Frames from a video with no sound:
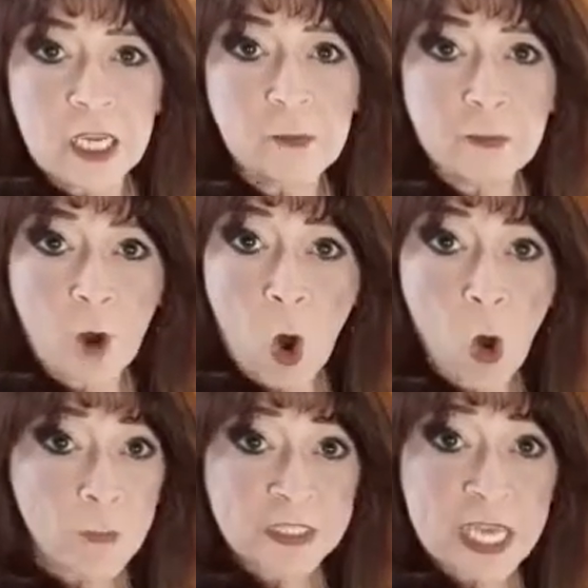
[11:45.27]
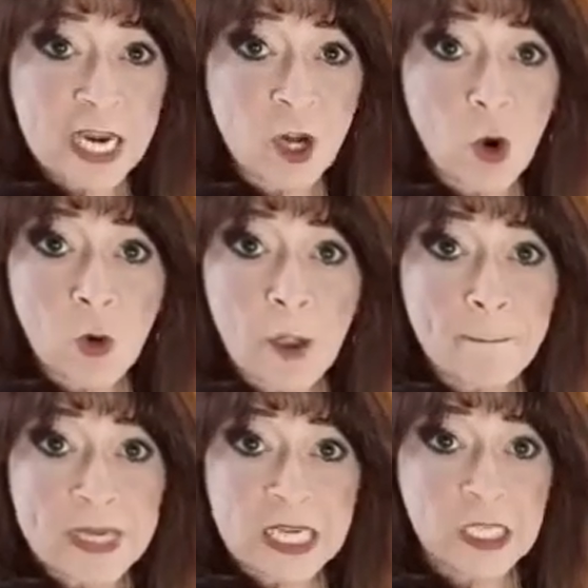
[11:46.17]
a whole potato,
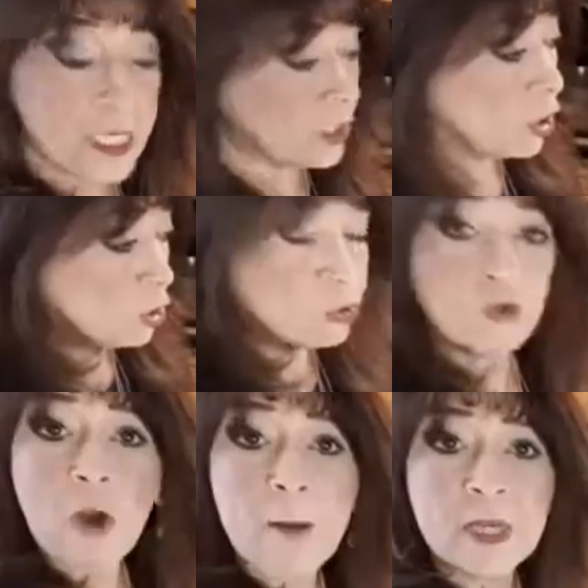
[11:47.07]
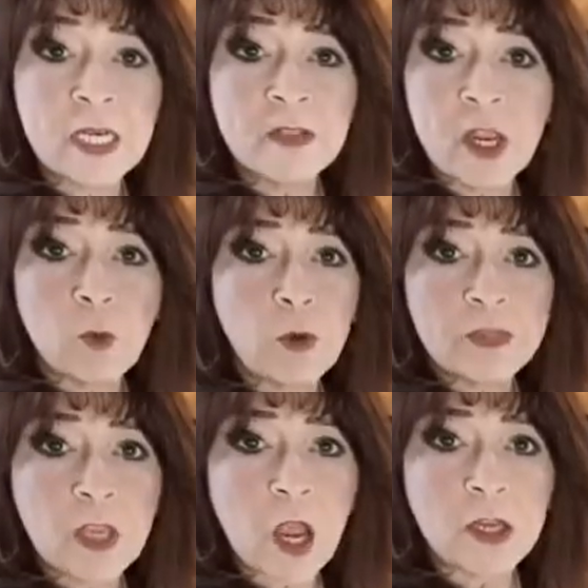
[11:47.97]
peel it, drop it in there with
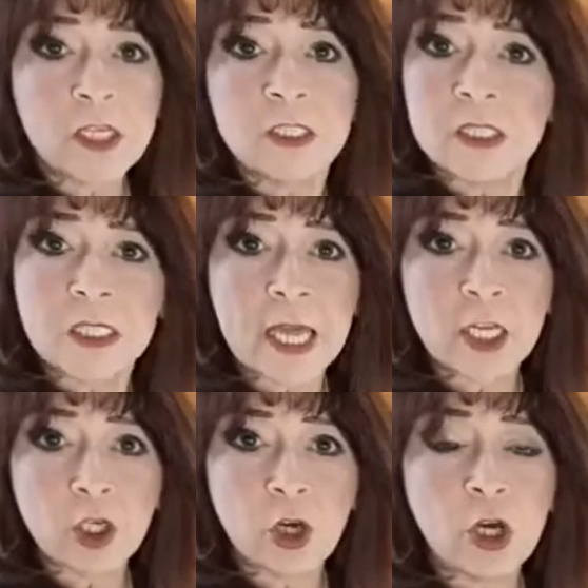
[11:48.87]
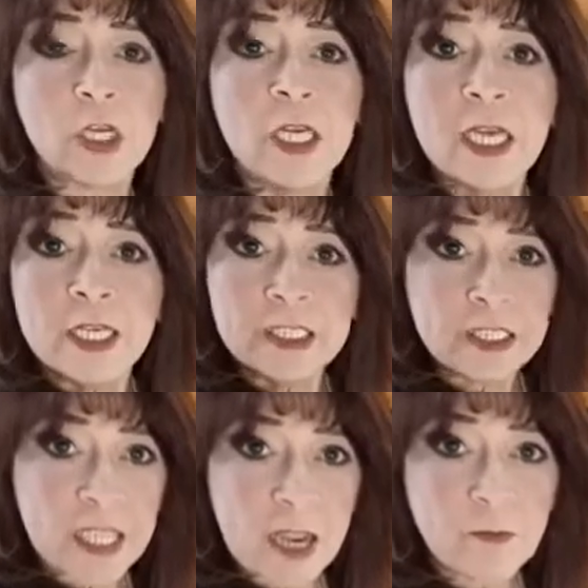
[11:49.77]
the onions, let it cook.
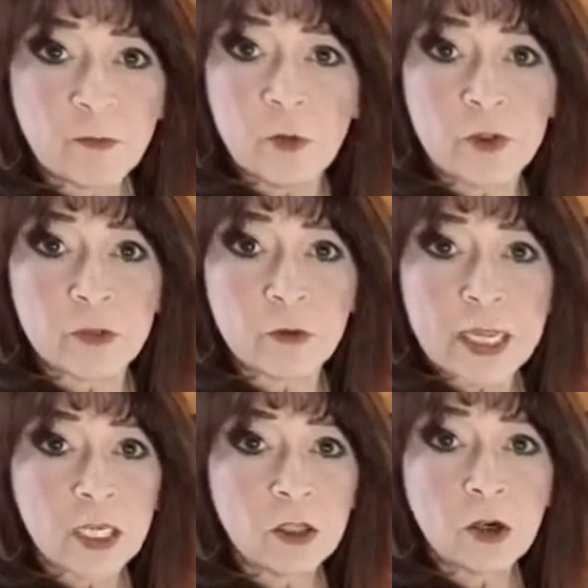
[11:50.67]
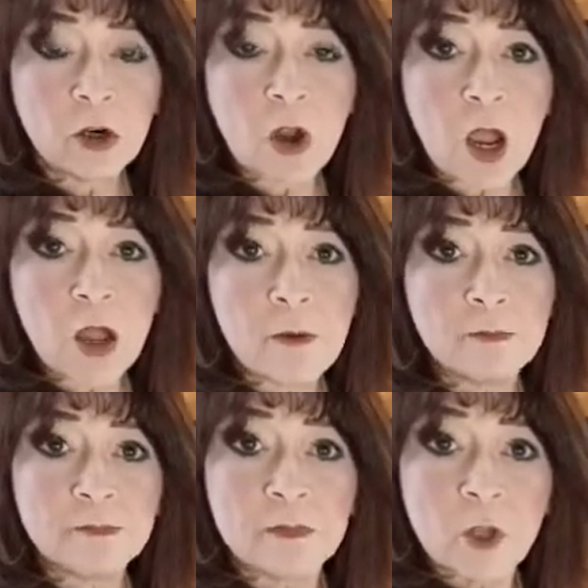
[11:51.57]
Same with the regular
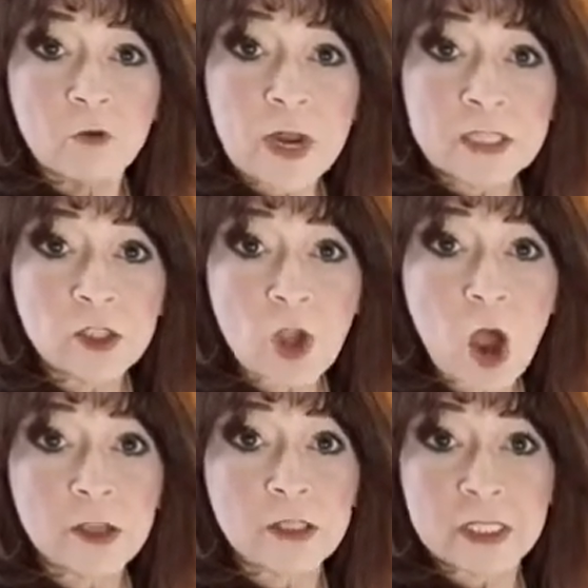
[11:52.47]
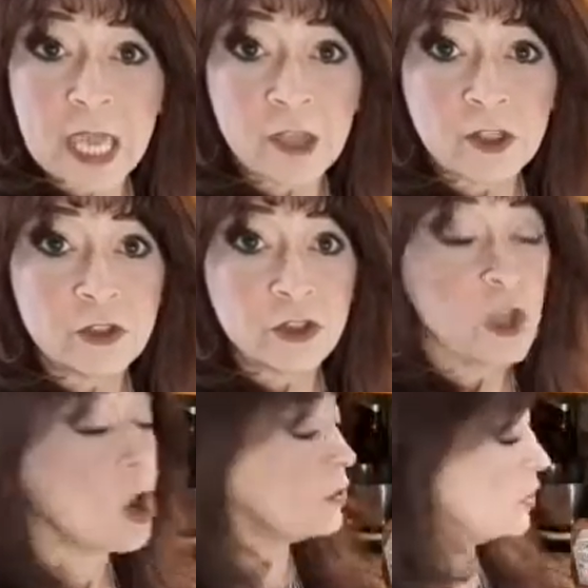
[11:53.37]
red sauce, Italian
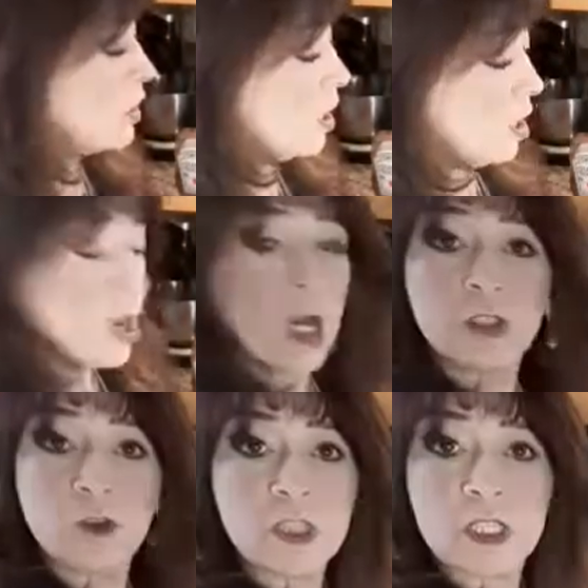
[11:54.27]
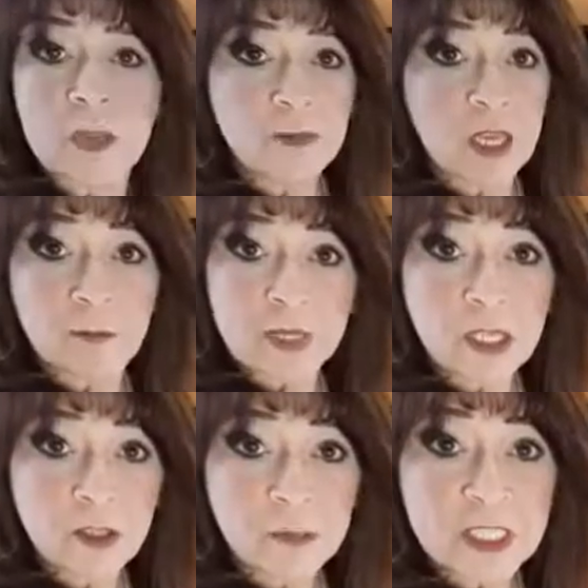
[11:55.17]
sauce. Do the same thing.
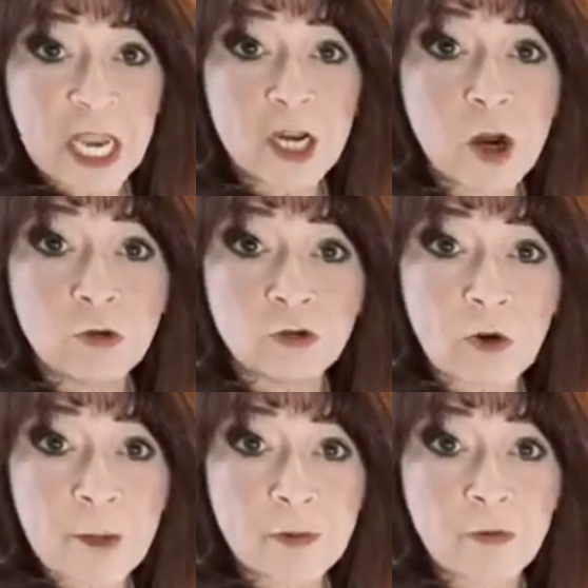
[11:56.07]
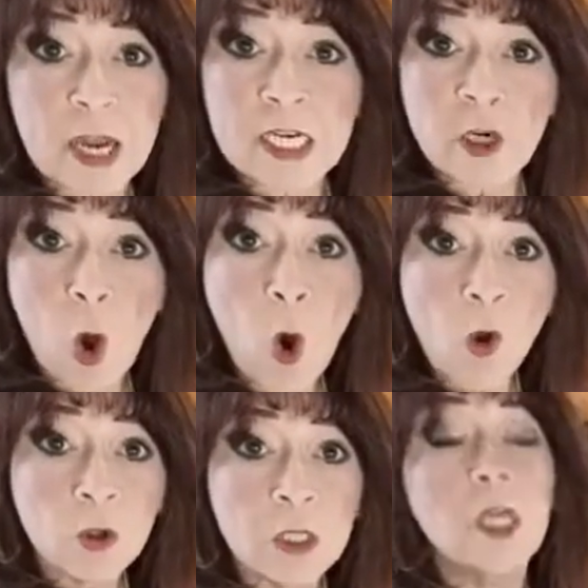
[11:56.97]
Peel the potato, drop it right in
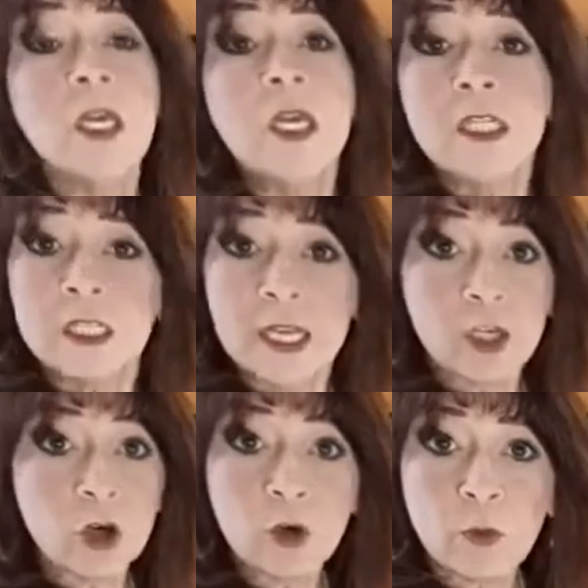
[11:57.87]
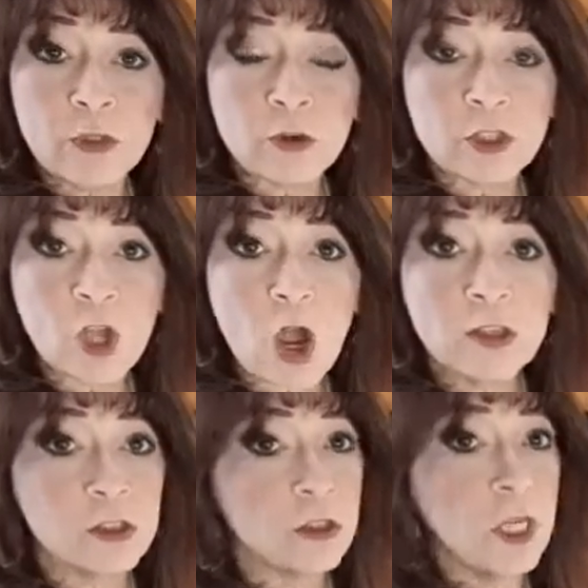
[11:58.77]
whole, let it cook with your
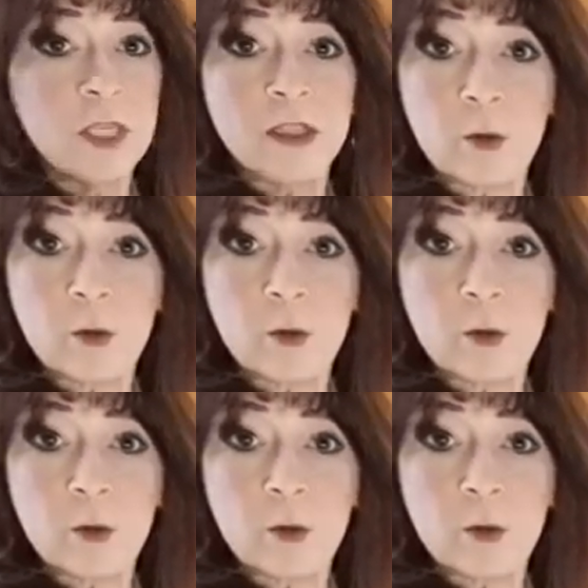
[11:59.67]
sauce. Then